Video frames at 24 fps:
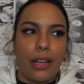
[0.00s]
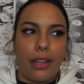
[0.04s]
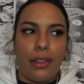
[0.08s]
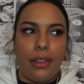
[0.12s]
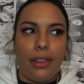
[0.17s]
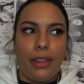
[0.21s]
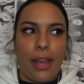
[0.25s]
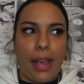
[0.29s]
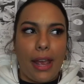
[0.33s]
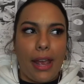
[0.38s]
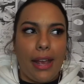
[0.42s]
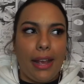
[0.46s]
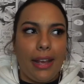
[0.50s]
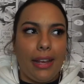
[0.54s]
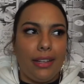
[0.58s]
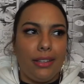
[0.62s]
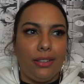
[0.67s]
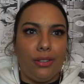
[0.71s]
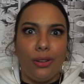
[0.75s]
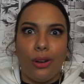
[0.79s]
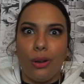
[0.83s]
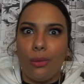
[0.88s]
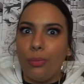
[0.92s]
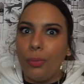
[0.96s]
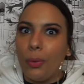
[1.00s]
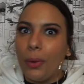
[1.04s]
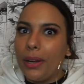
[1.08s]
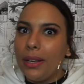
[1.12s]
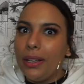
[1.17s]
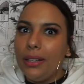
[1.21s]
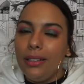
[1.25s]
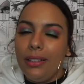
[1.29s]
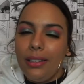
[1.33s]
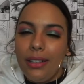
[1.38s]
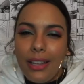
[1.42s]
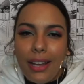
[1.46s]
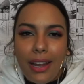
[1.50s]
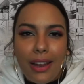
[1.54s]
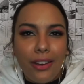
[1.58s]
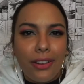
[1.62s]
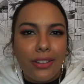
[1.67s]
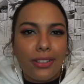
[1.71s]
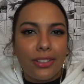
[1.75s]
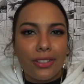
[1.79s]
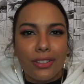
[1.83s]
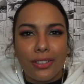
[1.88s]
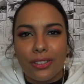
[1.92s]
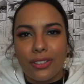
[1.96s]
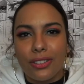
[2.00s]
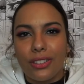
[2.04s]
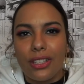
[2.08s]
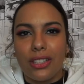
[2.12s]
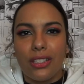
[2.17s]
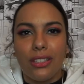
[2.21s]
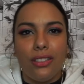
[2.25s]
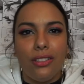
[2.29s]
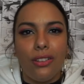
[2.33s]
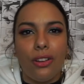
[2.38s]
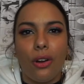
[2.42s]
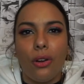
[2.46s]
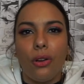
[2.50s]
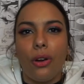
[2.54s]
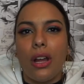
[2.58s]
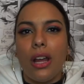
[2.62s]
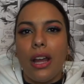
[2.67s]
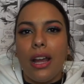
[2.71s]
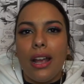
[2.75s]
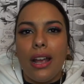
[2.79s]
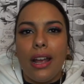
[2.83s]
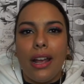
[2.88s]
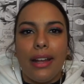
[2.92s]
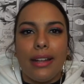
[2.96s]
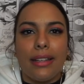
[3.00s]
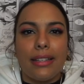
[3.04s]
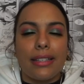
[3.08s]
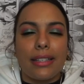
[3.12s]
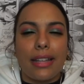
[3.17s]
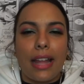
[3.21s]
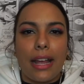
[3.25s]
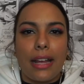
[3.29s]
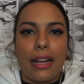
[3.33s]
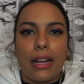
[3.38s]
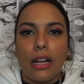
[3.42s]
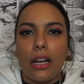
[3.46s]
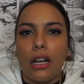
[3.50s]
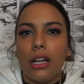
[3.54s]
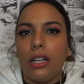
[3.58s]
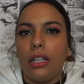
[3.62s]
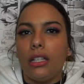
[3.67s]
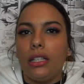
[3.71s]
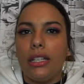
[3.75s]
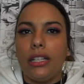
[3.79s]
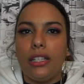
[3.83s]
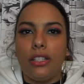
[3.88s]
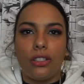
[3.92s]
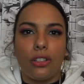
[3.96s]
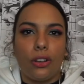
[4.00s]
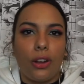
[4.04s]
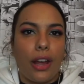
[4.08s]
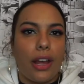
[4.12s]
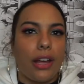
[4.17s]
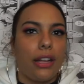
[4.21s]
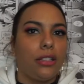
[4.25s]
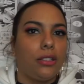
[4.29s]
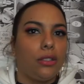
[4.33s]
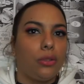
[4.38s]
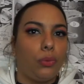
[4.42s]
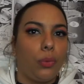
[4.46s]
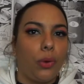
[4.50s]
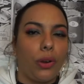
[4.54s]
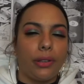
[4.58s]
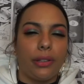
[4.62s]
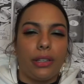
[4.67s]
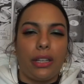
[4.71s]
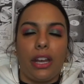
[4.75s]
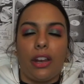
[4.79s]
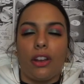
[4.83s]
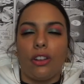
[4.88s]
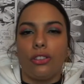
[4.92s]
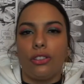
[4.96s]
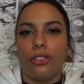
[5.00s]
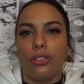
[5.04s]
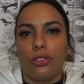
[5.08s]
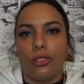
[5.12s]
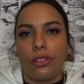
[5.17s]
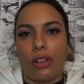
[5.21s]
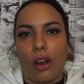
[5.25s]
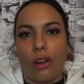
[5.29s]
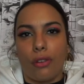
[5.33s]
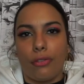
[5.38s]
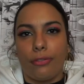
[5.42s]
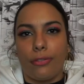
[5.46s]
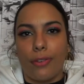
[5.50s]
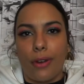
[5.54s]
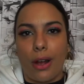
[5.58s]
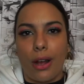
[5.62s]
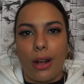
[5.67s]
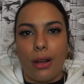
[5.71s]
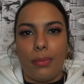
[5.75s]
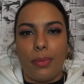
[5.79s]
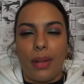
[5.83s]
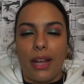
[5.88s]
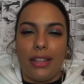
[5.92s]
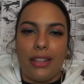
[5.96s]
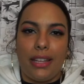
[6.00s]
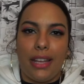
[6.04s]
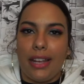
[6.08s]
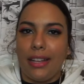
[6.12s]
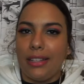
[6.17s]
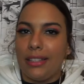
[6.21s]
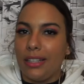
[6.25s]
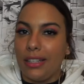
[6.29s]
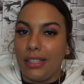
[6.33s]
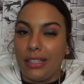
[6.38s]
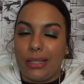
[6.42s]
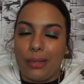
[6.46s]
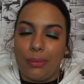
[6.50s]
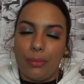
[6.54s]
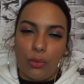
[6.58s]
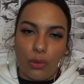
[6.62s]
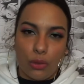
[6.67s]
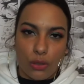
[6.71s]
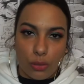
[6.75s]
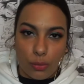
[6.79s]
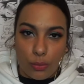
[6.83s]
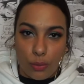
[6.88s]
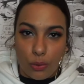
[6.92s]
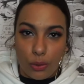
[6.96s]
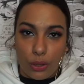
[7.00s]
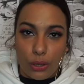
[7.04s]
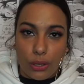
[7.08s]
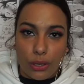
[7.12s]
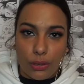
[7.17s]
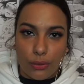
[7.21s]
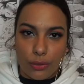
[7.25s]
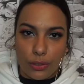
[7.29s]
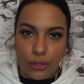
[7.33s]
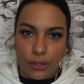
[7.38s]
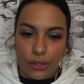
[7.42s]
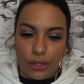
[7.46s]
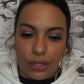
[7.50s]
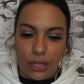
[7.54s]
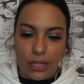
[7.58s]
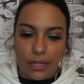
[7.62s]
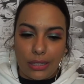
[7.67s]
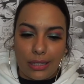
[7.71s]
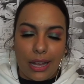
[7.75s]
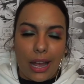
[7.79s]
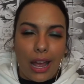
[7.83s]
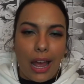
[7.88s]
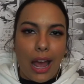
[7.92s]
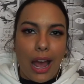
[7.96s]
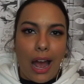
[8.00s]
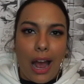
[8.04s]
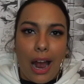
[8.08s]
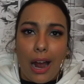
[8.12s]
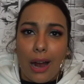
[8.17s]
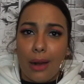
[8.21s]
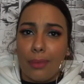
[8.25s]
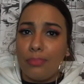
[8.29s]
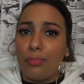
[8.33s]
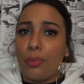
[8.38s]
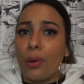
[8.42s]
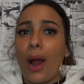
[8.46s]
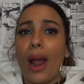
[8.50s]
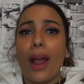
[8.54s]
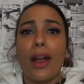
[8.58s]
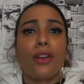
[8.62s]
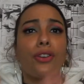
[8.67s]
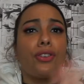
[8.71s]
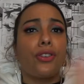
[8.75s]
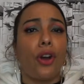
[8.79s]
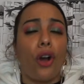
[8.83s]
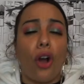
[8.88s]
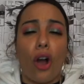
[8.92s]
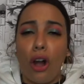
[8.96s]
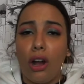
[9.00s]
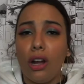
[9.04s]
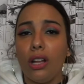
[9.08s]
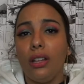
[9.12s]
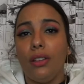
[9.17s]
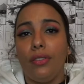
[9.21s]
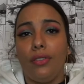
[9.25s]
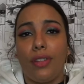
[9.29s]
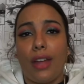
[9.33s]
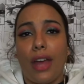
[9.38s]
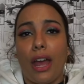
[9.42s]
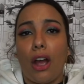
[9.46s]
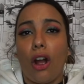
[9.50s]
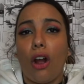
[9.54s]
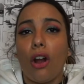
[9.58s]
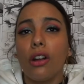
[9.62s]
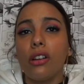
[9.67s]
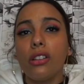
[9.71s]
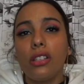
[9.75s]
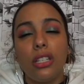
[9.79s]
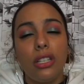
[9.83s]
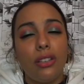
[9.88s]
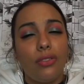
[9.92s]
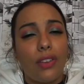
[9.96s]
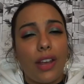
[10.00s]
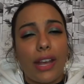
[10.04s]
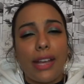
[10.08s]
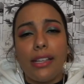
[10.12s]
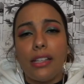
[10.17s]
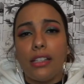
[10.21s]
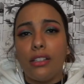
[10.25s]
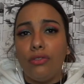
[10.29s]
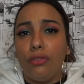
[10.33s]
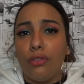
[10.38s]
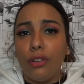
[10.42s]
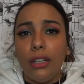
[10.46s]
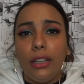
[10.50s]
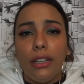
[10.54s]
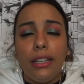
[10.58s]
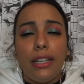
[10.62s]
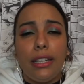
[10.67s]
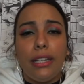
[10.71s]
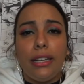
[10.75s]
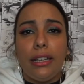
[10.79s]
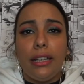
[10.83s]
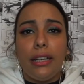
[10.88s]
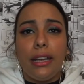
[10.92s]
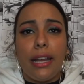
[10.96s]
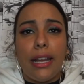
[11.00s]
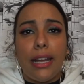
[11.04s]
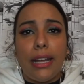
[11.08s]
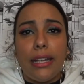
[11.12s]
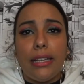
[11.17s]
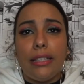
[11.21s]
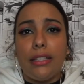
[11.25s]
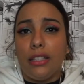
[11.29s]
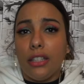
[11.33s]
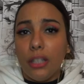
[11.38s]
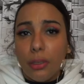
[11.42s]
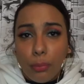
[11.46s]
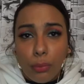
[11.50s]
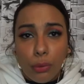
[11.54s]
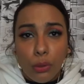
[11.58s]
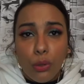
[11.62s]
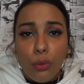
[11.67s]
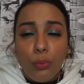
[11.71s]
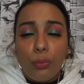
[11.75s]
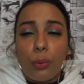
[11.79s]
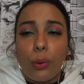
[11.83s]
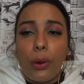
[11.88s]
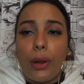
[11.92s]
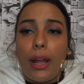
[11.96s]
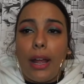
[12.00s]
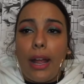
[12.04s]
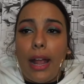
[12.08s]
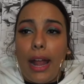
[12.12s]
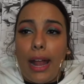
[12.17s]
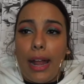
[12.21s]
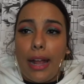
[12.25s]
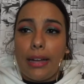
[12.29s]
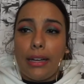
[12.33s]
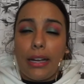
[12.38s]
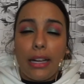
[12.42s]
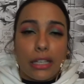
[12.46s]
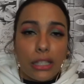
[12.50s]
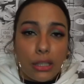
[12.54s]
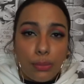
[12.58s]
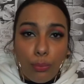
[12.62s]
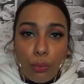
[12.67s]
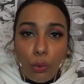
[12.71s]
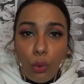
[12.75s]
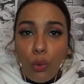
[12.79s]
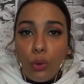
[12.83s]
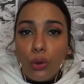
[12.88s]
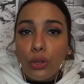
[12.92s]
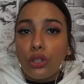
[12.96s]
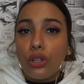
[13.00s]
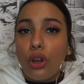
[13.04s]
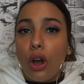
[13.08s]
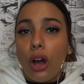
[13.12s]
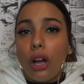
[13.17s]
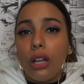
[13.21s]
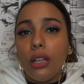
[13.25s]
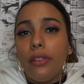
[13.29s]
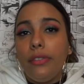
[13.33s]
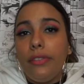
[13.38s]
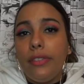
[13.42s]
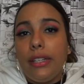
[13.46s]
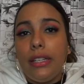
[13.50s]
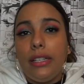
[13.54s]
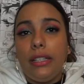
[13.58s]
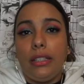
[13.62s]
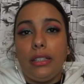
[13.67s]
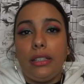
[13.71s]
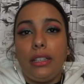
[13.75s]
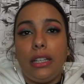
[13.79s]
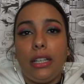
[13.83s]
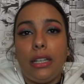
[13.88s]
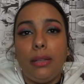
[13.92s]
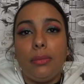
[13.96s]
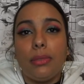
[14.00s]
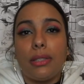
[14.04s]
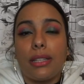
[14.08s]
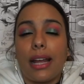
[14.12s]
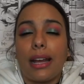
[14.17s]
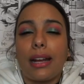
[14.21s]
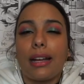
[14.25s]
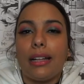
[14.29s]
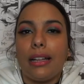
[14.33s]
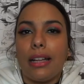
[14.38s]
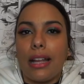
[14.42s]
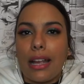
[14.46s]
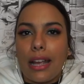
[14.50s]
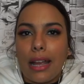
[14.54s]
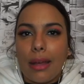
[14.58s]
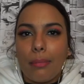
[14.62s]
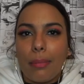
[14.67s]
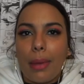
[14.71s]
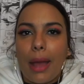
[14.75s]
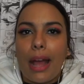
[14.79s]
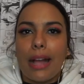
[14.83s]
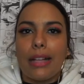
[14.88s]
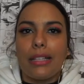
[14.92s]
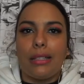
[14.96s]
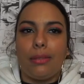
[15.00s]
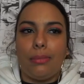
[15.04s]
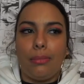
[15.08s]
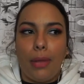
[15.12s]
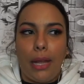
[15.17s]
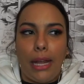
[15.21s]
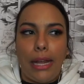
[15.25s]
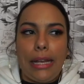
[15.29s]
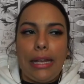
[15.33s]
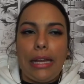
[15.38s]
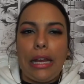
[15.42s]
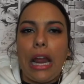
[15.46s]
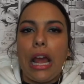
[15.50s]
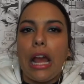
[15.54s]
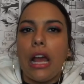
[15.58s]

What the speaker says: they, you know, bring characters and, you know, it's like Easter eggs where the characters are from and they exist in multiple universes. Prior to all of that, RG Veda really is the blueprint and explores all of these themes that Clamp has made